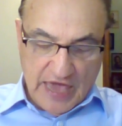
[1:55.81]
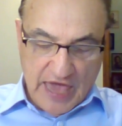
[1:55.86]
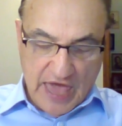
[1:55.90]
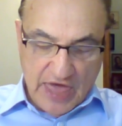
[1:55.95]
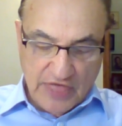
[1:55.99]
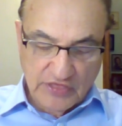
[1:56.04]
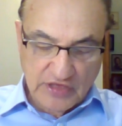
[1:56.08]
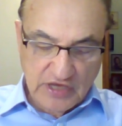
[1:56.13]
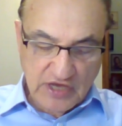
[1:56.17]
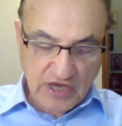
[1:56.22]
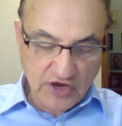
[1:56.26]

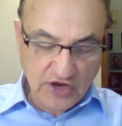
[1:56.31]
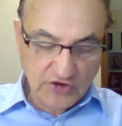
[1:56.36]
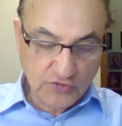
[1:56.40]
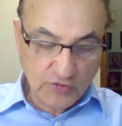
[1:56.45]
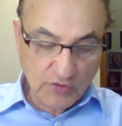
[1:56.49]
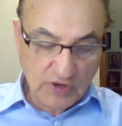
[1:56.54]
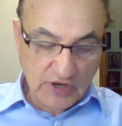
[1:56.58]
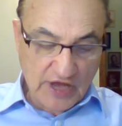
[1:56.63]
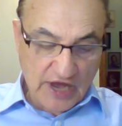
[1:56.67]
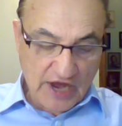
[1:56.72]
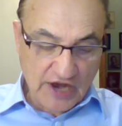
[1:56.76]
And the
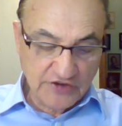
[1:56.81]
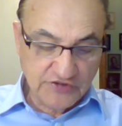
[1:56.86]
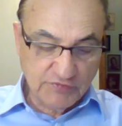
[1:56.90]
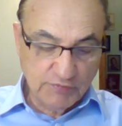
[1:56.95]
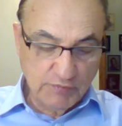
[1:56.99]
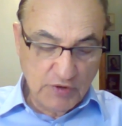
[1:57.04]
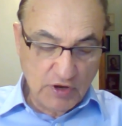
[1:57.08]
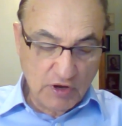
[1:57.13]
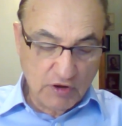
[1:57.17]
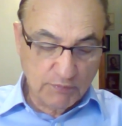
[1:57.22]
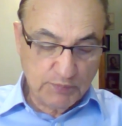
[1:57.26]

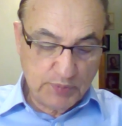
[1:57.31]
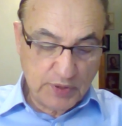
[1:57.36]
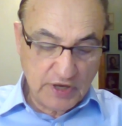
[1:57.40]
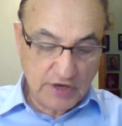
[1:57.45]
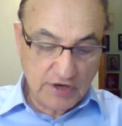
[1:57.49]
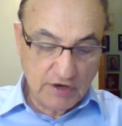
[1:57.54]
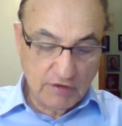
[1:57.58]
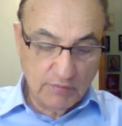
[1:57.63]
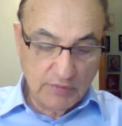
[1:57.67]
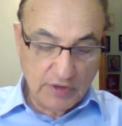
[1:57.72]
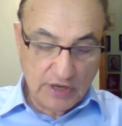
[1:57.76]
Israelites built
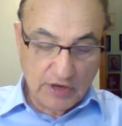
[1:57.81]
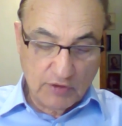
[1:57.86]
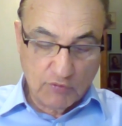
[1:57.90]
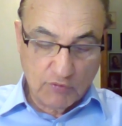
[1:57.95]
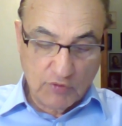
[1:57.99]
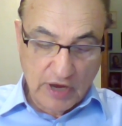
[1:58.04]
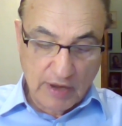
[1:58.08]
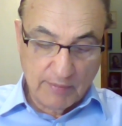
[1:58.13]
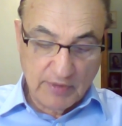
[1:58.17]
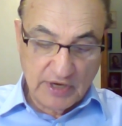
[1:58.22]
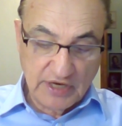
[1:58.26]
Pithom
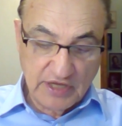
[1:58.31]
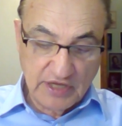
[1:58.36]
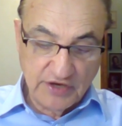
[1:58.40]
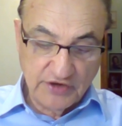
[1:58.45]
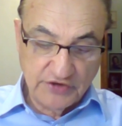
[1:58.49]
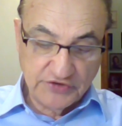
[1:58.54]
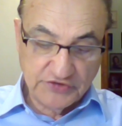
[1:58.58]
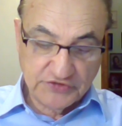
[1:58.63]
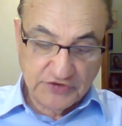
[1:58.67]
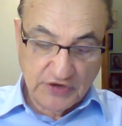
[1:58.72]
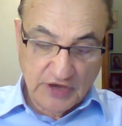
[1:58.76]
and
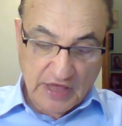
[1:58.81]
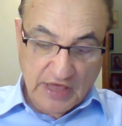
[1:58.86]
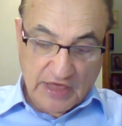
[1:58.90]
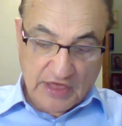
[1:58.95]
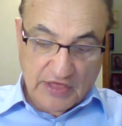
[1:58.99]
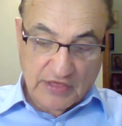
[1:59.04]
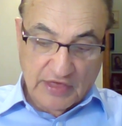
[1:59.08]
Ramesses,